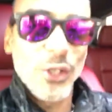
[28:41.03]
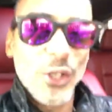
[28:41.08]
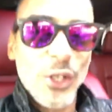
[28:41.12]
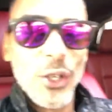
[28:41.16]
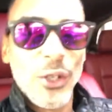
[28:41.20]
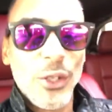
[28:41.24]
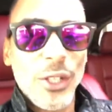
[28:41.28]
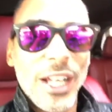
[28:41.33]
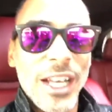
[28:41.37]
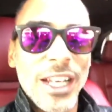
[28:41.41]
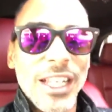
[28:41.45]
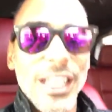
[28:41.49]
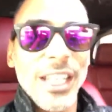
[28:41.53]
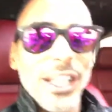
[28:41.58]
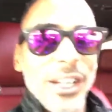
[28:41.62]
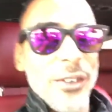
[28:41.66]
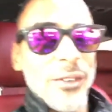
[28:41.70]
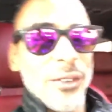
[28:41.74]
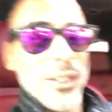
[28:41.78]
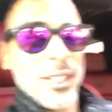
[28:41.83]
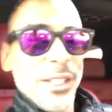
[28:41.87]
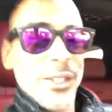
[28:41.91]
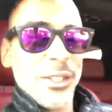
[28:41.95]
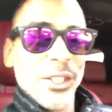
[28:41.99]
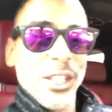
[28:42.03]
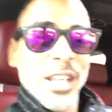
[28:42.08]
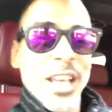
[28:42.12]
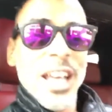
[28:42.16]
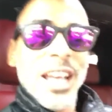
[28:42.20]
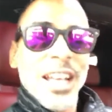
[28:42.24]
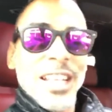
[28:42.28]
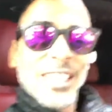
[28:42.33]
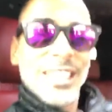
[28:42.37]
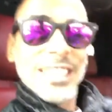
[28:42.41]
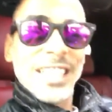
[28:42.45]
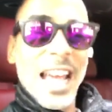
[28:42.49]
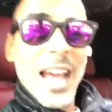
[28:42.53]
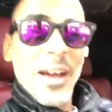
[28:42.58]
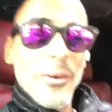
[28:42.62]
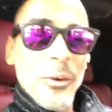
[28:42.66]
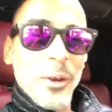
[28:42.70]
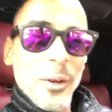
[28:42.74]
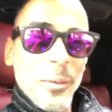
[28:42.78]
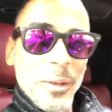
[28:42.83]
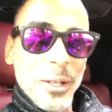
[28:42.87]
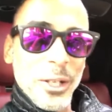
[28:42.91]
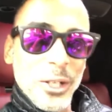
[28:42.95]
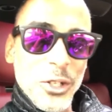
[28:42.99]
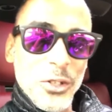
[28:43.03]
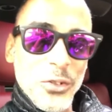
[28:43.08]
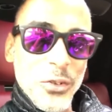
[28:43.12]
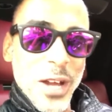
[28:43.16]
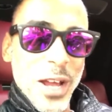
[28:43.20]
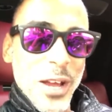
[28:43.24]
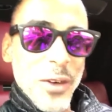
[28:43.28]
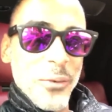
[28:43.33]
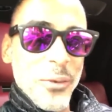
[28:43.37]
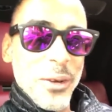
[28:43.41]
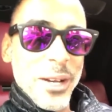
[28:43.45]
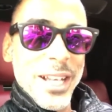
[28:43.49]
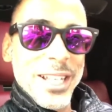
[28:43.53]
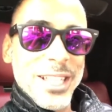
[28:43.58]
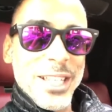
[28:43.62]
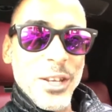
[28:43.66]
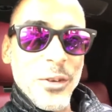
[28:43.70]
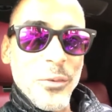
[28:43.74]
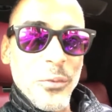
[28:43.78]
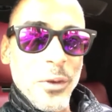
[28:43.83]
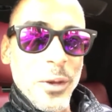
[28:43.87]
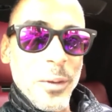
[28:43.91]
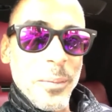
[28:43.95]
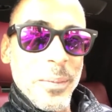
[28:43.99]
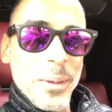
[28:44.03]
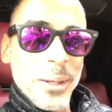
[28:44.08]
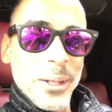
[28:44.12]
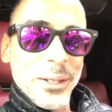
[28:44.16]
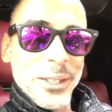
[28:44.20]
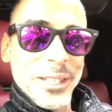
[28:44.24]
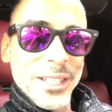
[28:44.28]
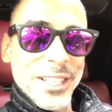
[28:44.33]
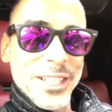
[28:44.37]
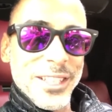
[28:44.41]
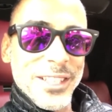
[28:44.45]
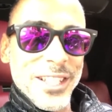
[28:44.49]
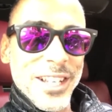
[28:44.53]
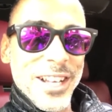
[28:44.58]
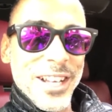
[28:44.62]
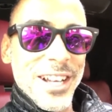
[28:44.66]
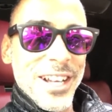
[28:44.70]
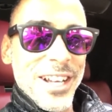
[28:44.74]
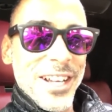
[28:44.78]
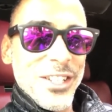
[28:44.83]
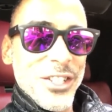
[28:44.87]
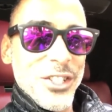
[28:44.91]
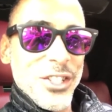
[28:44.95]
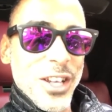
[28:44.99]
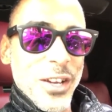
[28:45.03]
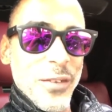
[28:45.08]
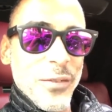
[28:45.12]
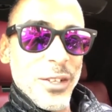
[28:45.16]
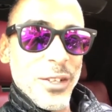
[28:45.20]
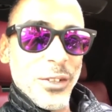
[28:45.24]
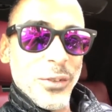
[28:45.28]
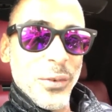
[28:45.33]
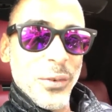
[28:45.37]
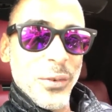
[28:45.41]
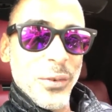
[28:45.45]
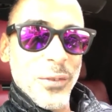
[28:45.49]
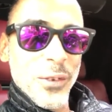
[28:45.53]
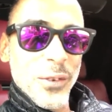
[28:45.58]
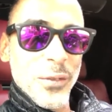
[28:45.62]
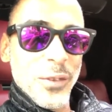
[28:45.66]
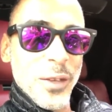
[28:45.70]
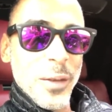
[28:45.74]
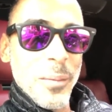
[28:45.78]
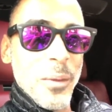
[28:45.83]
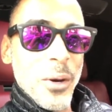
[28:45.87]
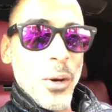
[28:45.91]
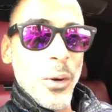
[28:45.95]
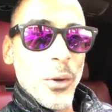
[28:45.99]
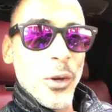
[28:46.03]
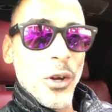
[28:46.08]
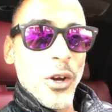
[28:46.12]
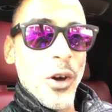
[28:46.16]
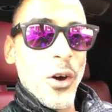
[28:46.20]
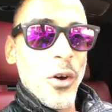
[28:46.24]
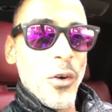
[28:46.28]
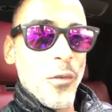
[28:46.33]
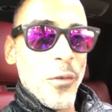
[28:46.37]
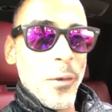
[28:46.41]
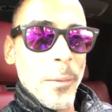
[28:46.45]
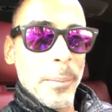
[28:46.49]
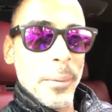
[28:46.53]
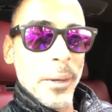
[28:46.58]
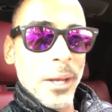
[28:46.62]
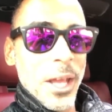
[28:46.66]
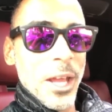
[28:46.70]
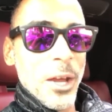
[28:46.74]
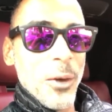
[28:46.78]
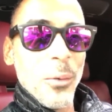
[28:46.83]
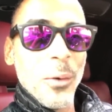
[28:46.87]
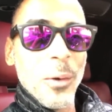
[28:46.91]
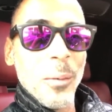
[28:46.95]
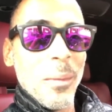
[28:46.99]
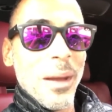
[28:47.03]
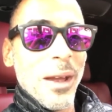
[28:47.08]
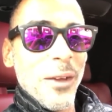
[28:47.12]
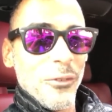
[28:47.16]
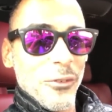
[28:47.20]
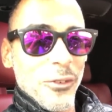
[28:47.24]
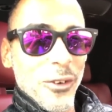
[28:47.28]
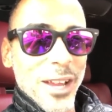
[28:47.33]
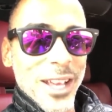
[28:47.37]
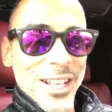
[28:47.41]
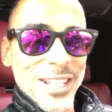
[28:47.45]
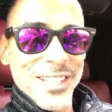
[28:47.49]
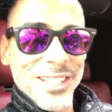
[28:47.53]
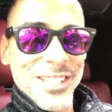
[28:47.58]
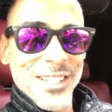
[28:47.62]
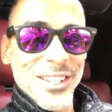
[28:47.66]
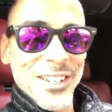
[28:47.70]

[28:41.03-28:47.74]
old, I literally sat with him in the driveway as he rebuilt his Chevy 350 motor, over playing with my friends.